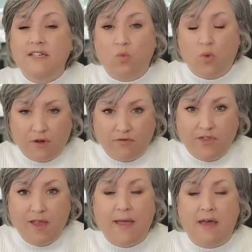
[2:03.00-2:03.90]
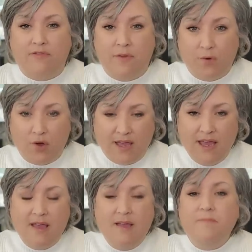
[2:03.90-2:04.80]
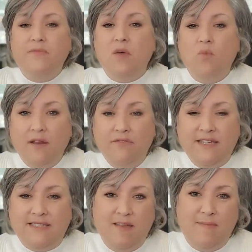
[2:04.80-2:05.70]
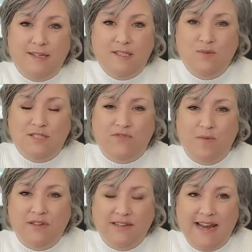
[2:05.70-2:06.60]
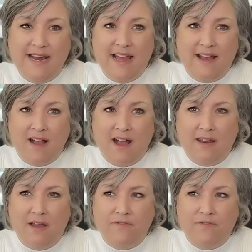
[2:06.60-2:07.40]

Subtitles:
has worked for them out of the book. And one of these emails was from a lady I got